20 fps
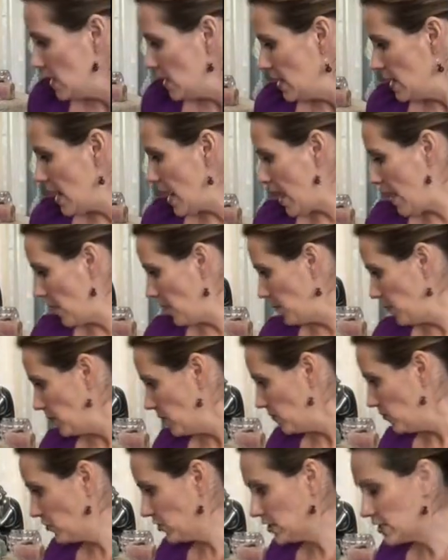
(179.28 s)
Now,
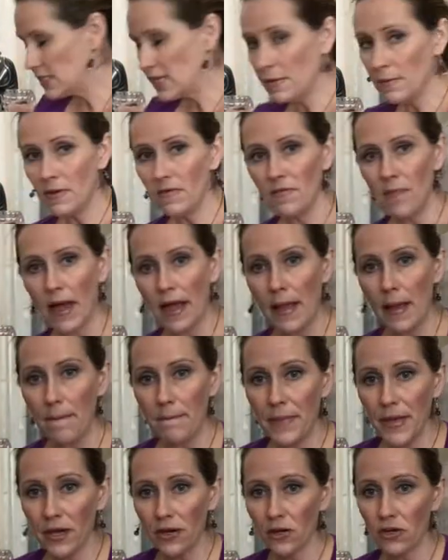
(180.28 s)
for some of my
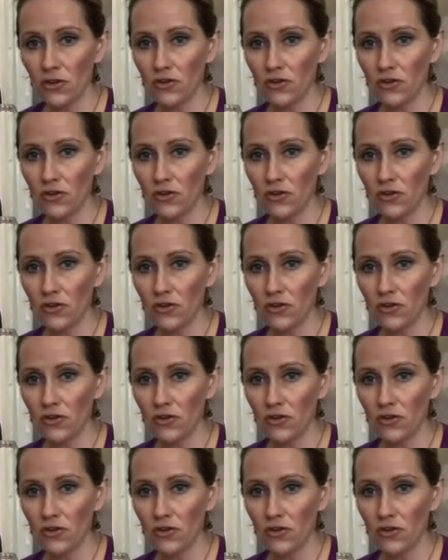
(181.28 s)
bigger